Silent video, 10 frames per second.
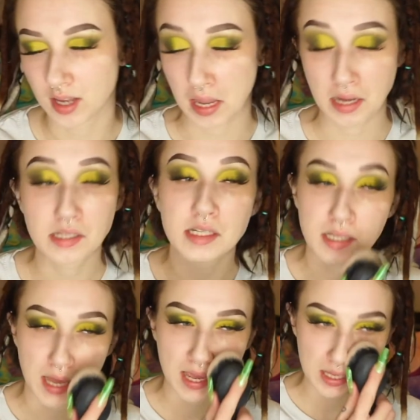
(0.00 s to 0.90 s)

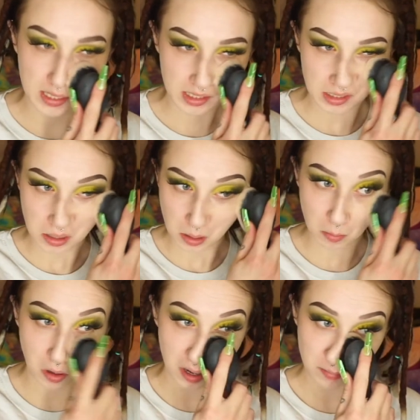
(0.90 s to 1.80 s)
anti-caking
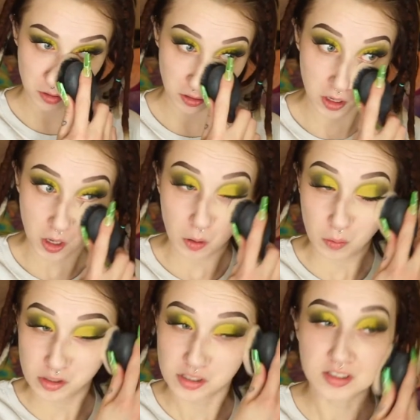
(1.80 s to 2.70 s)
primer,
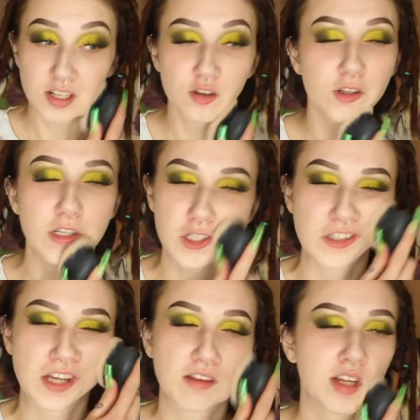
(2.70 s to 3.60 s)
which is literally
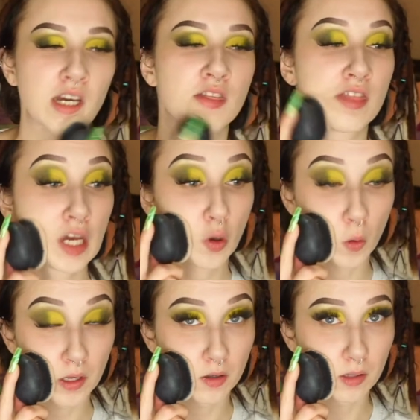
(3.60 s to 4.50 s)
just kind of like a thick
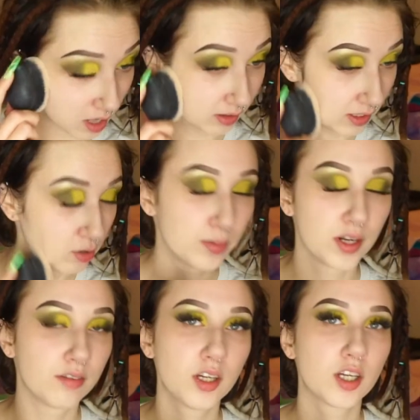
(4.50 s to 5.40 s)
oil. A little bit
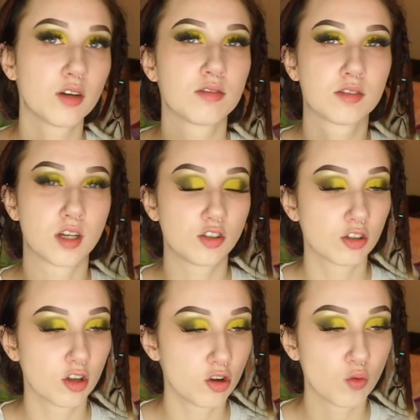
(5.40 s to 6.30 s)
of it goes such a
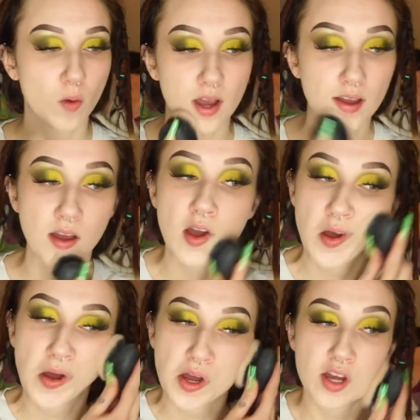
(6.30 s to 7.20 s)
long way,
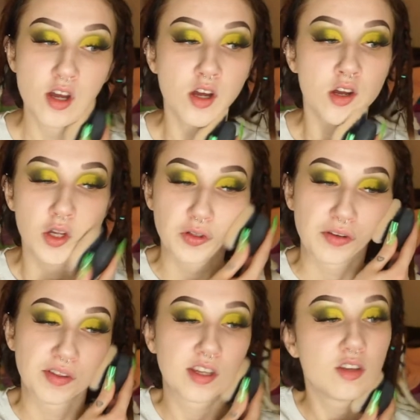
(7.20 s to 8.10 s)
so I
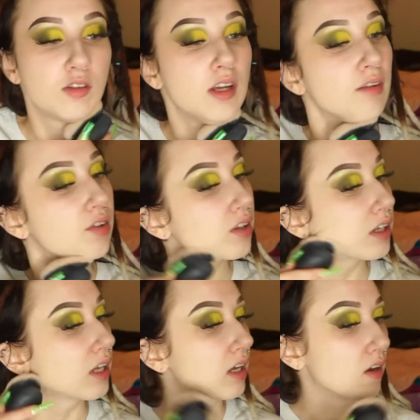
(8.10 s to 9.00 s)
feel like you definitely
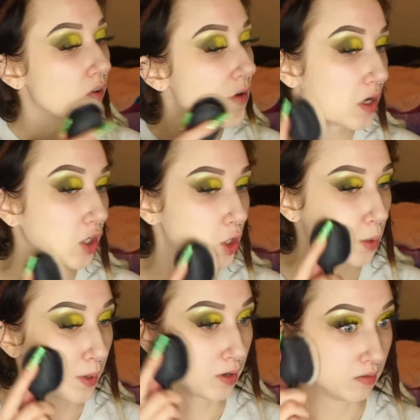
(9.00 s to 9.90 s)
get a good
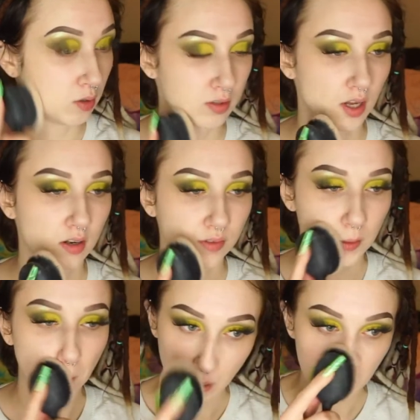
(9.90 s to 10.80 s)
amount of use out of
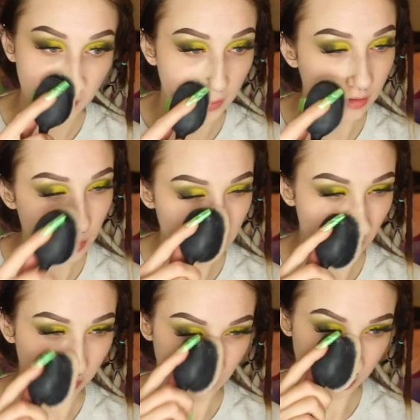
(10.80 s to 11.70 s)
it, and it does make
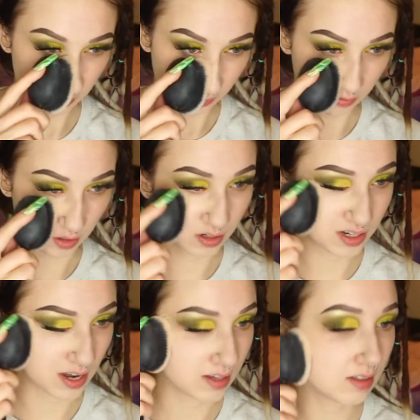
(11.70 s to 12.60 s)
my face feel very
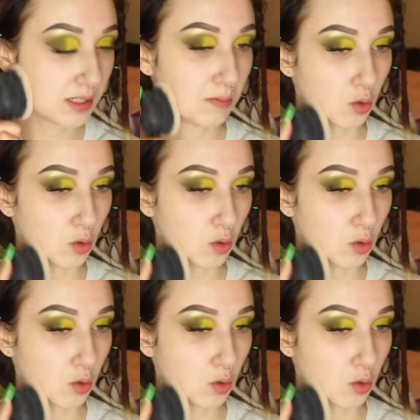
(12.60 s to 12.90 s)
nice and